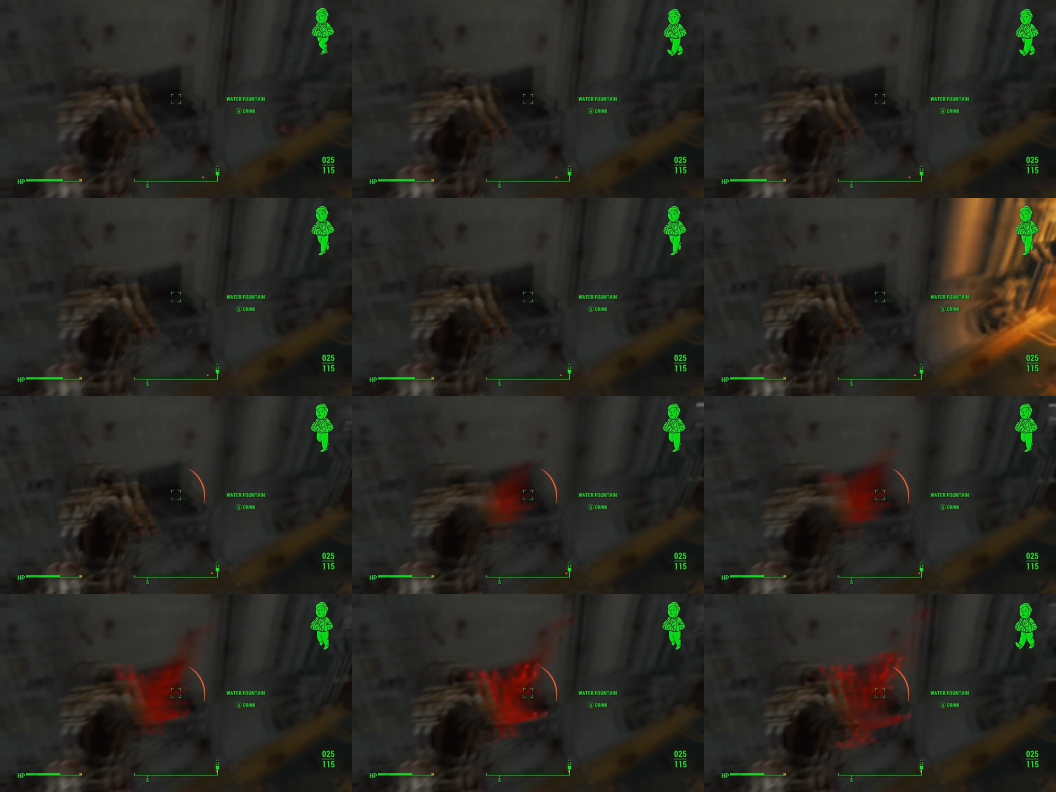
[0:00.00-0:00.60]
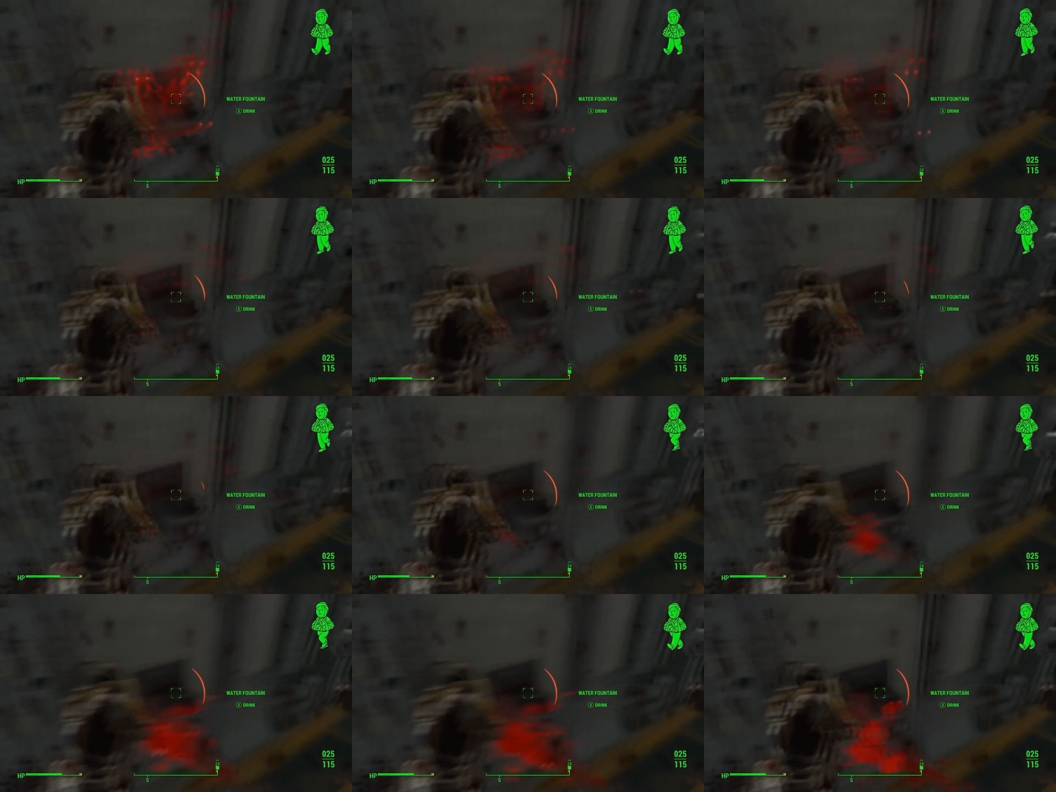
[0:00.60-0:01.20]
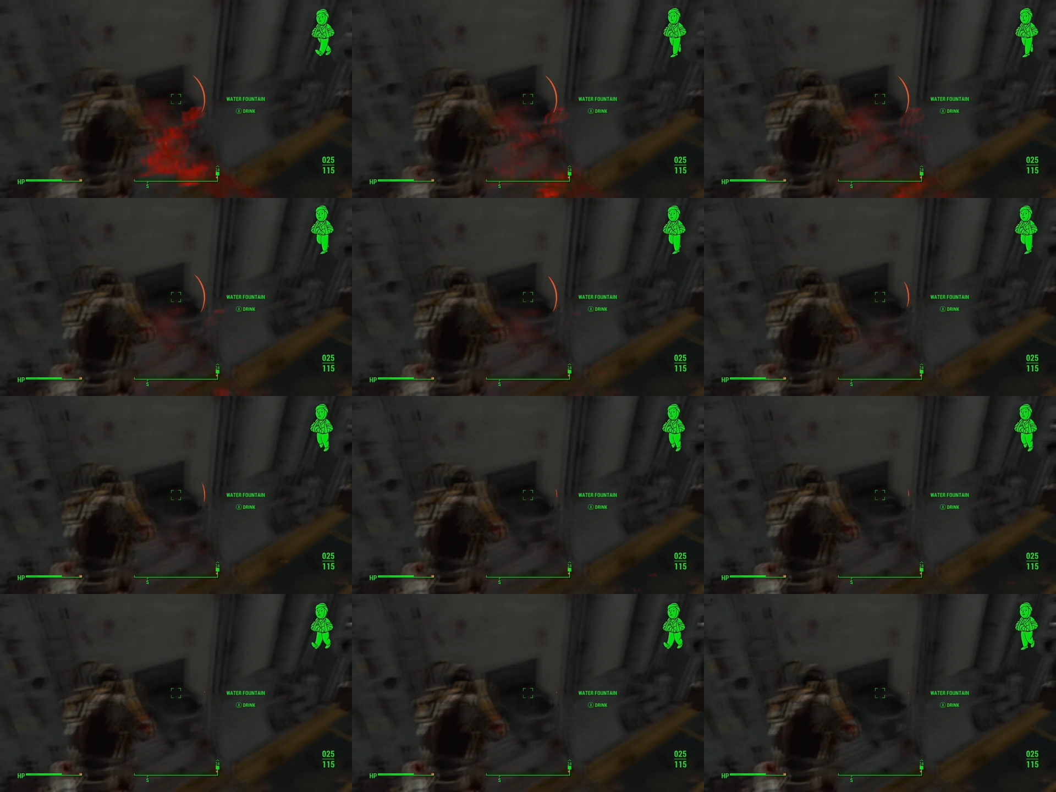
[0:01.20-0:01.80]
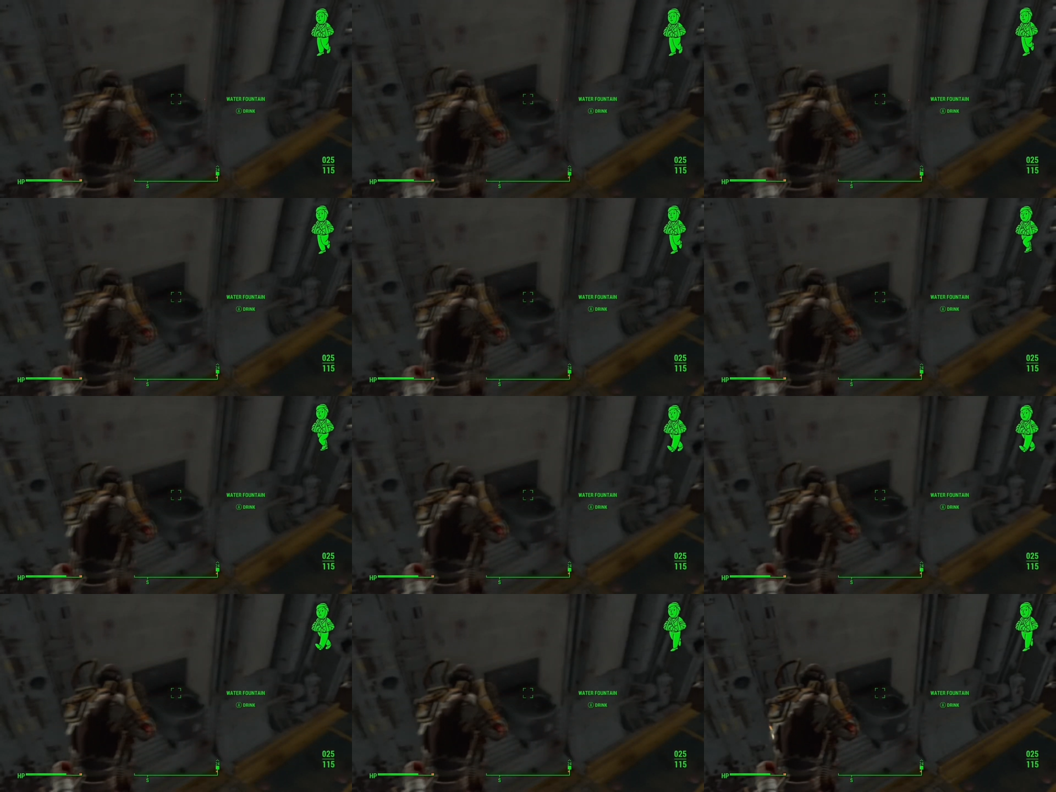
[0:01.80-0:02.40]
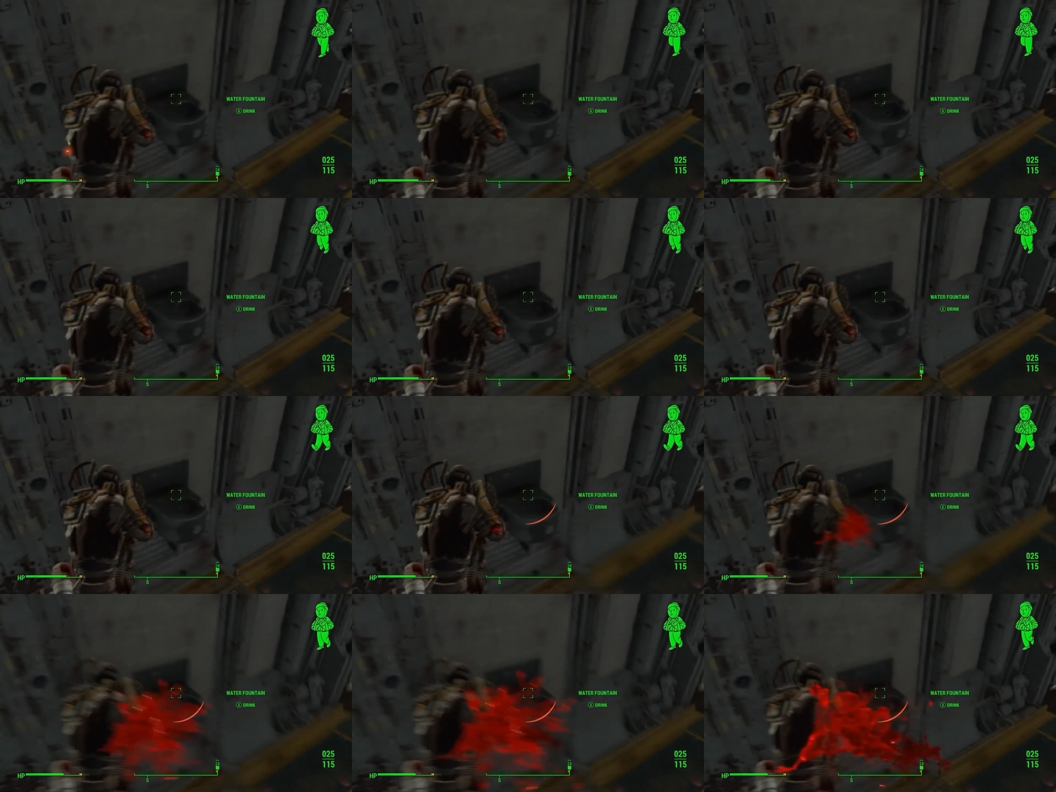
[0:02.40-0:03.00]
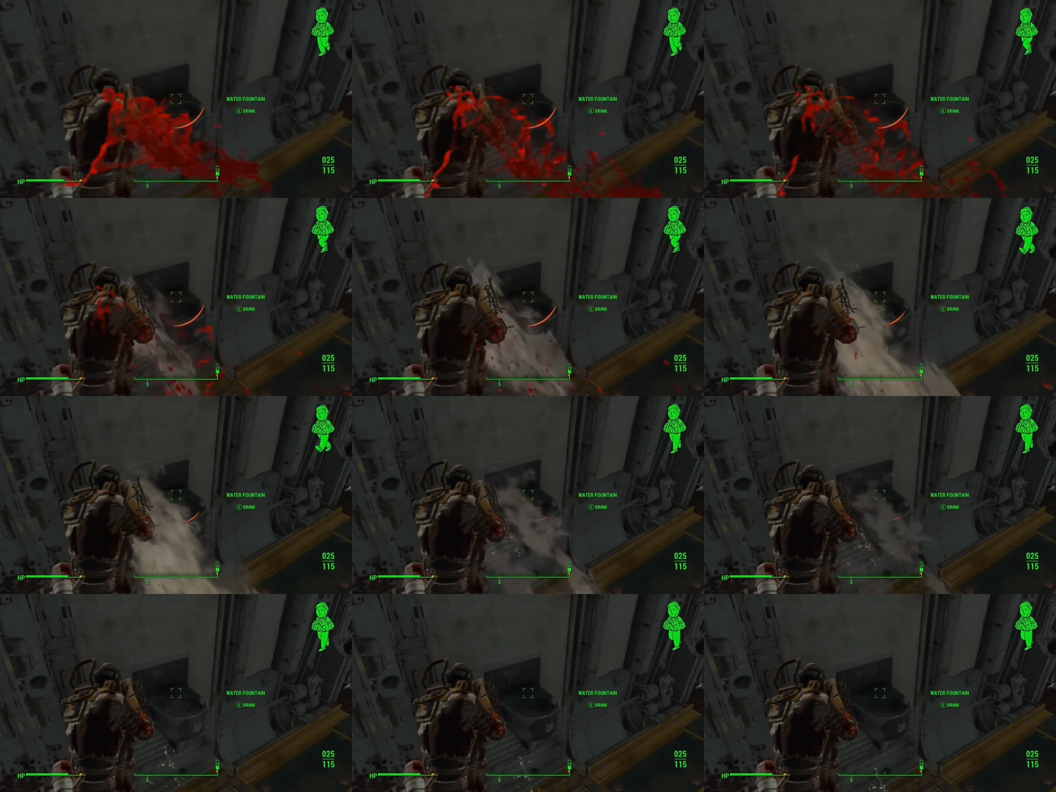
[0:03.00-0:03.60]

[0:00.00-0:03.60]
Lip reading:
Nobody's mouth can be seen.